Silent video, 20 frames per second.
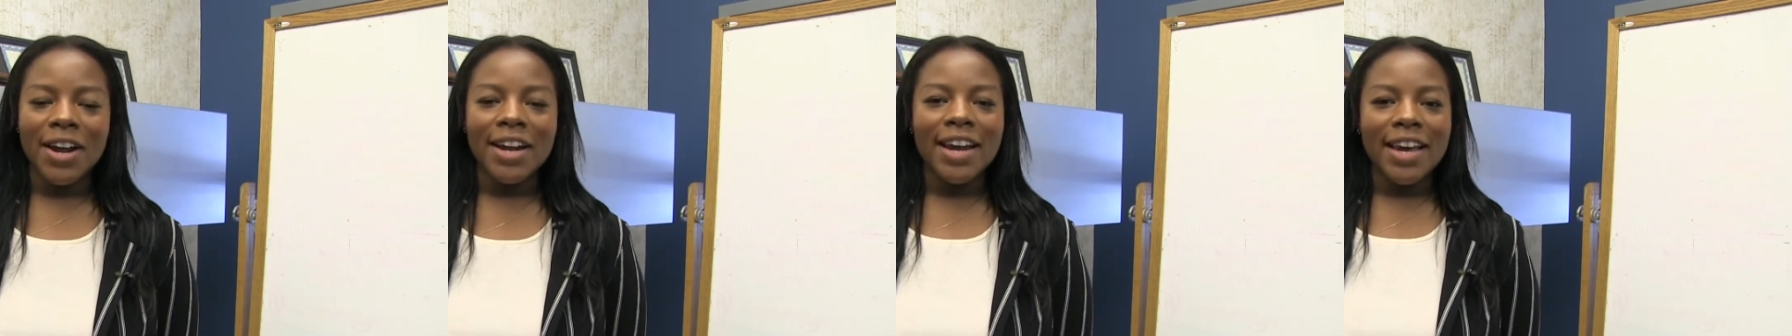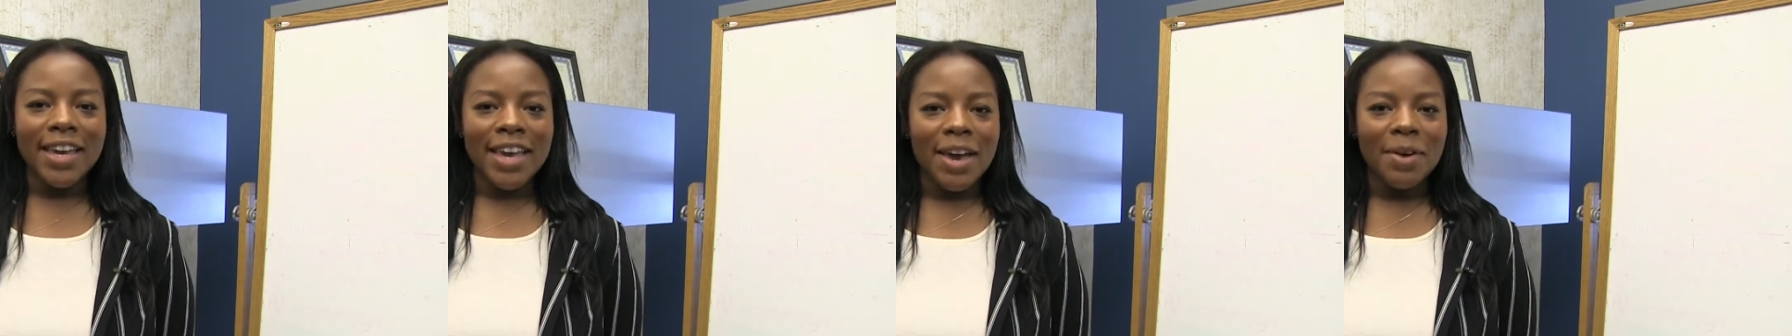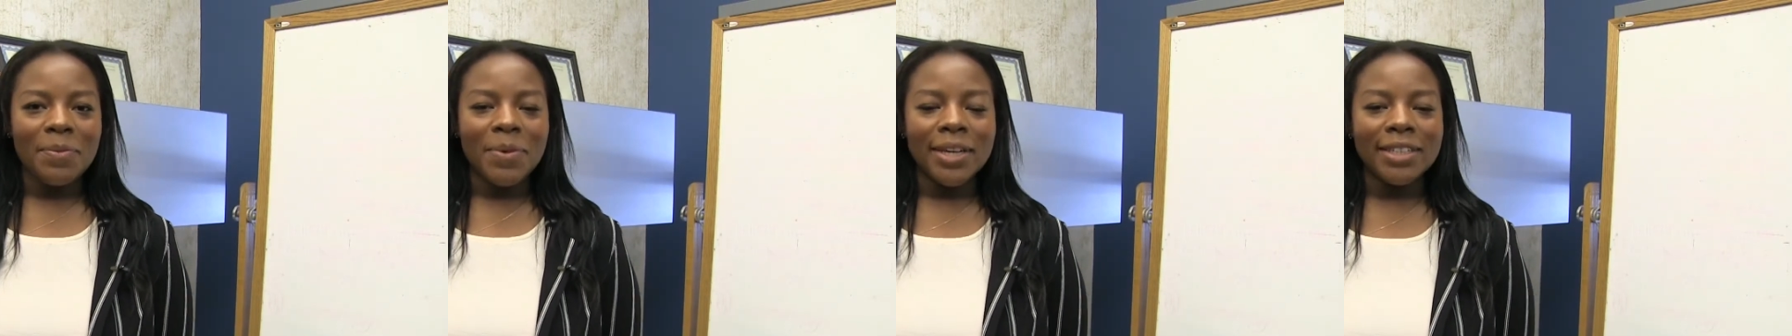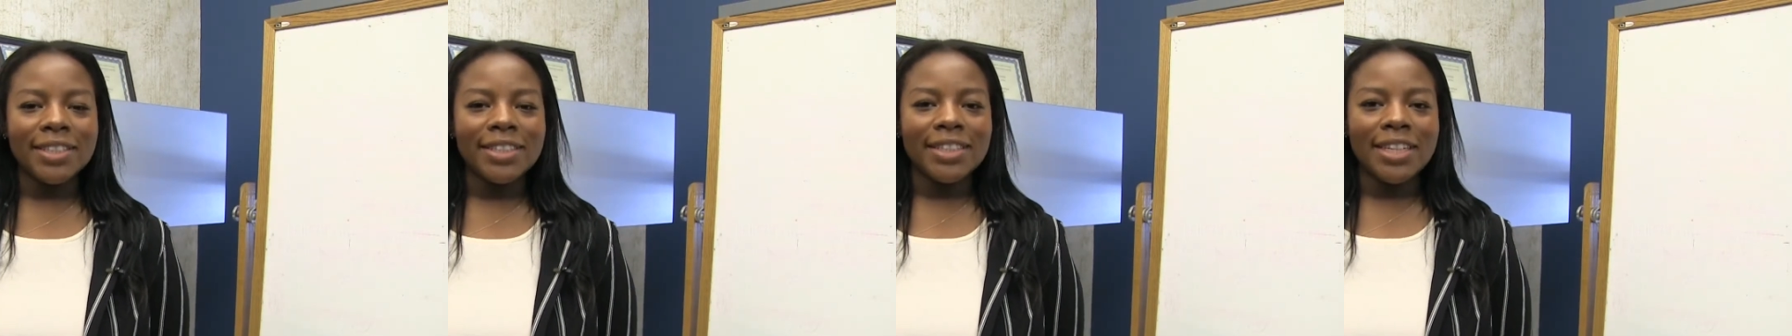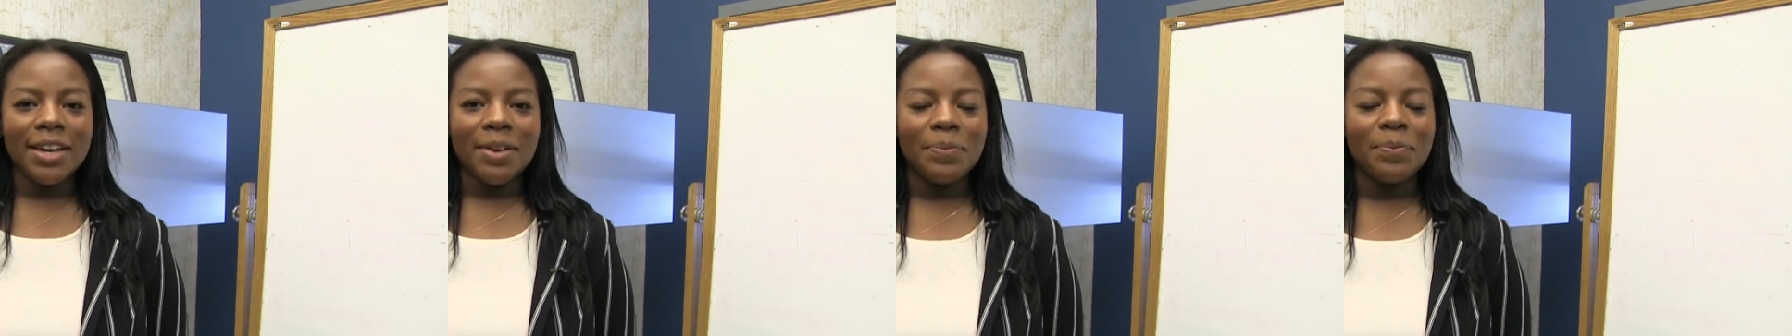and I can't wait to
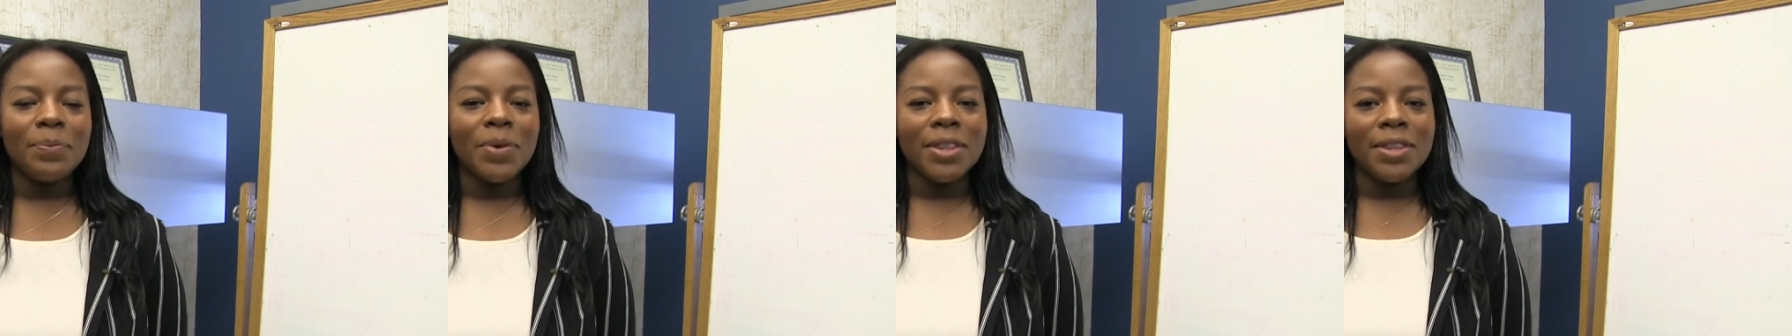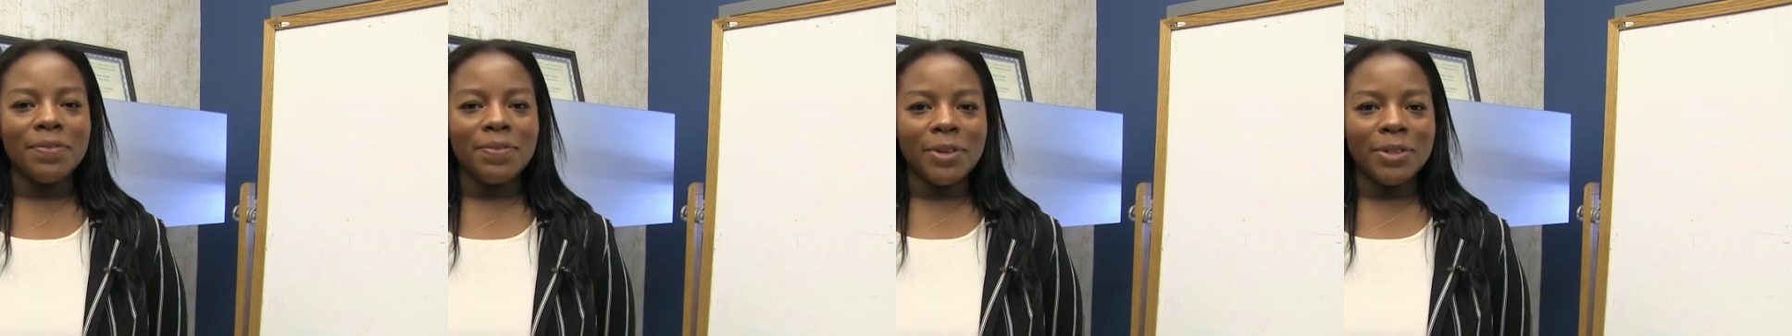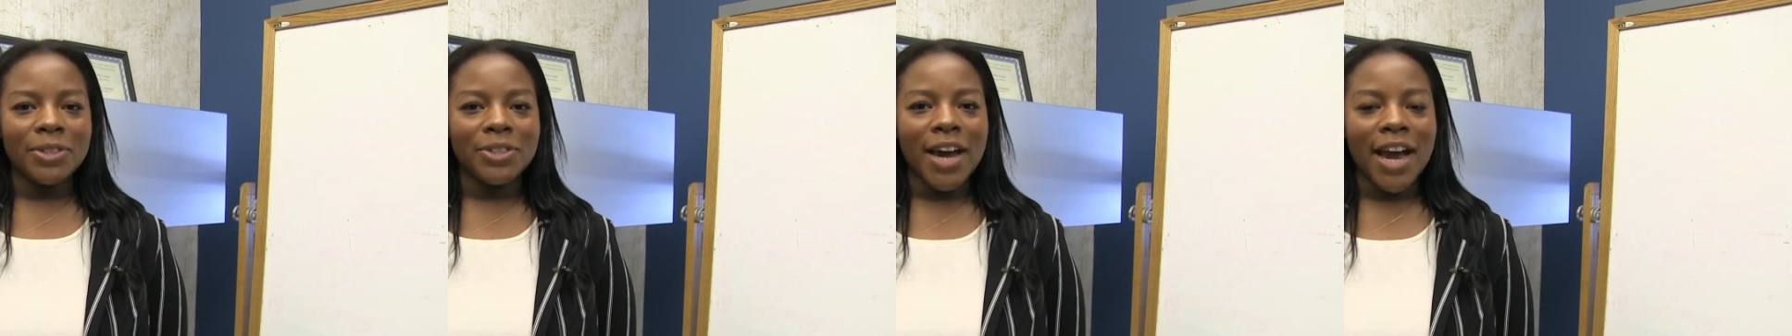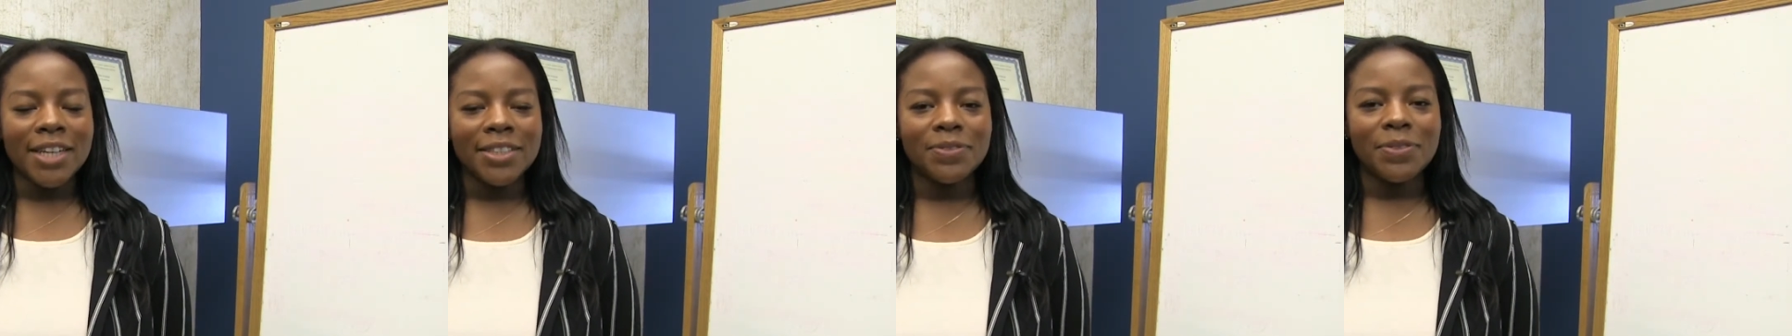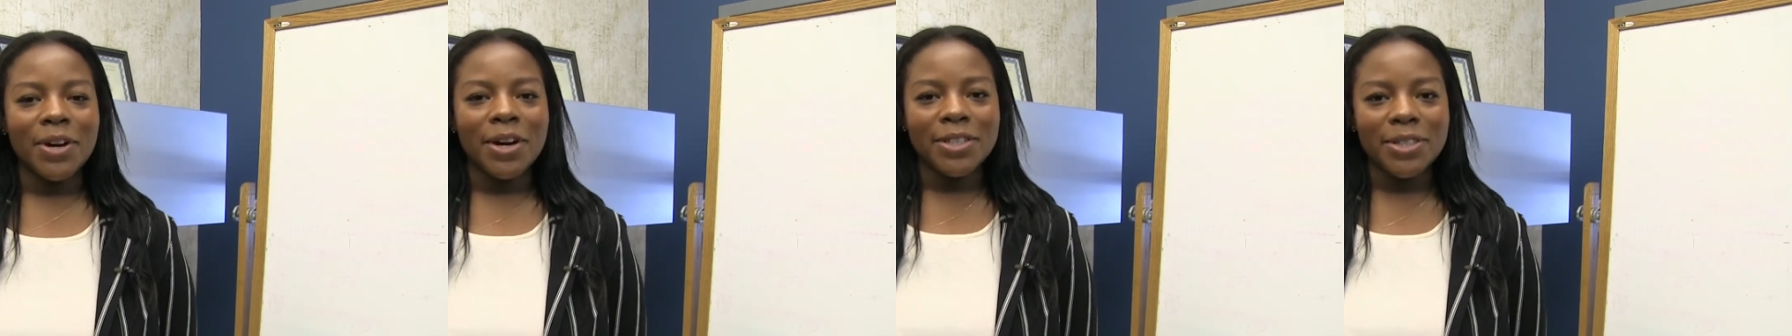see what the future
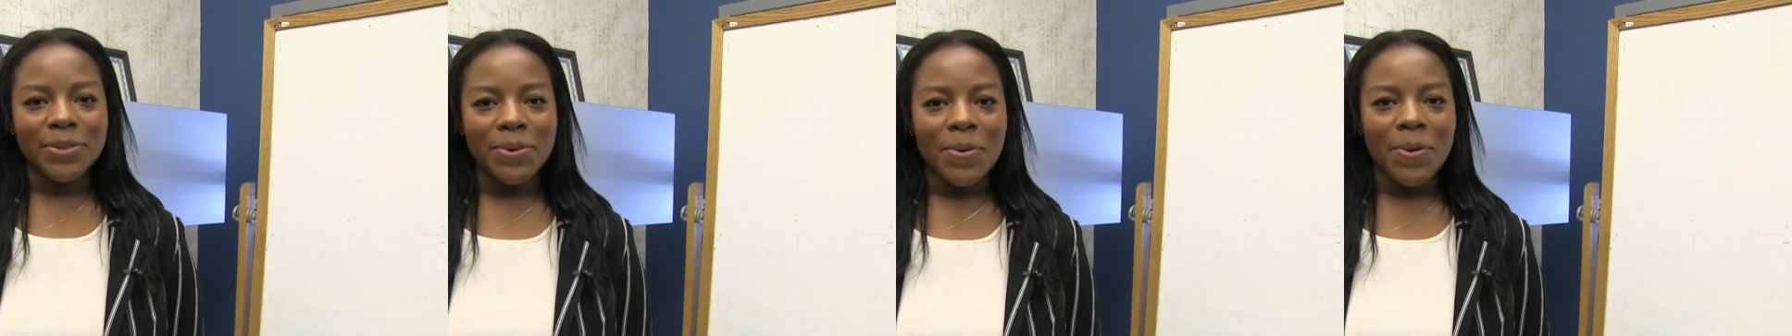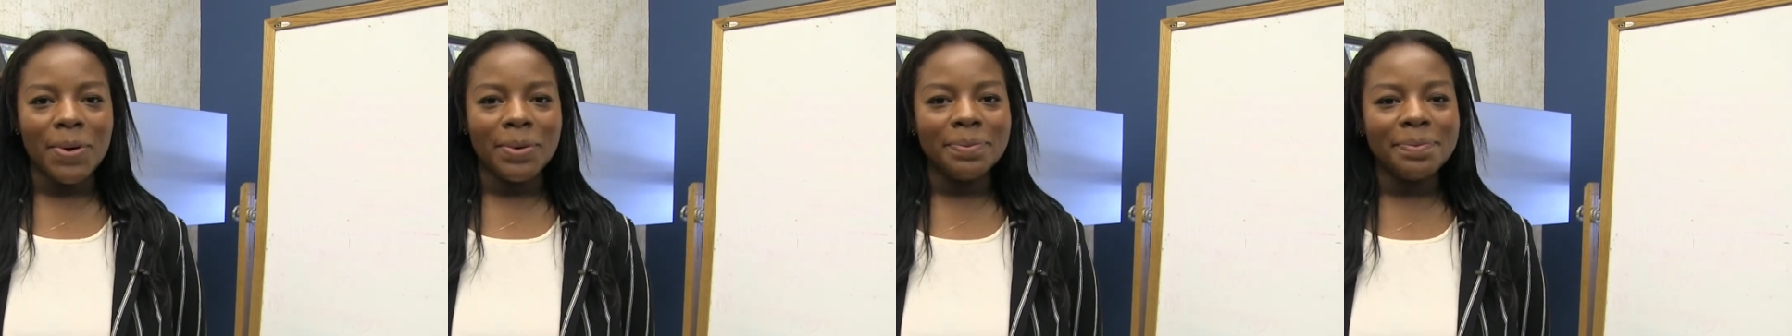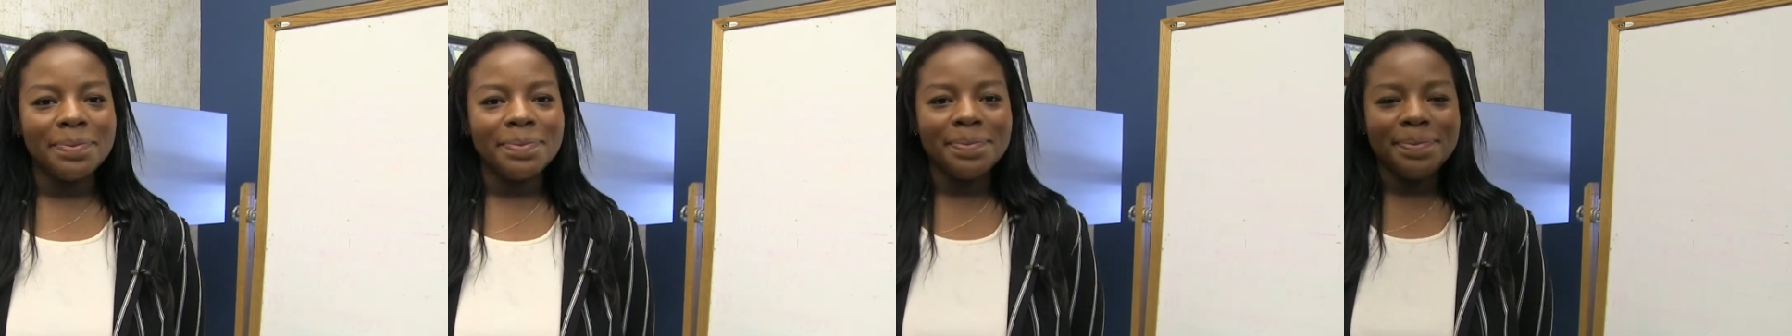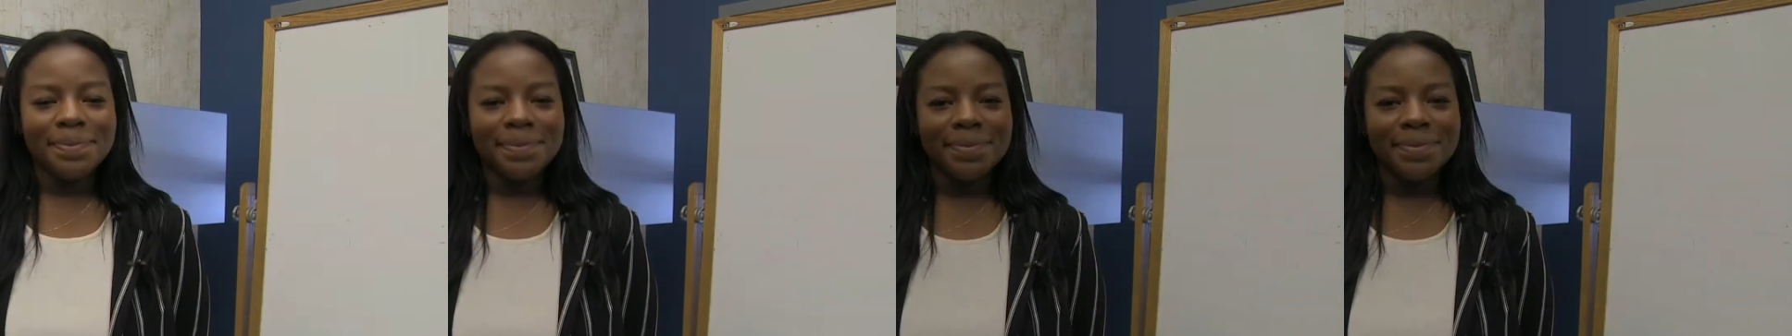has for our school.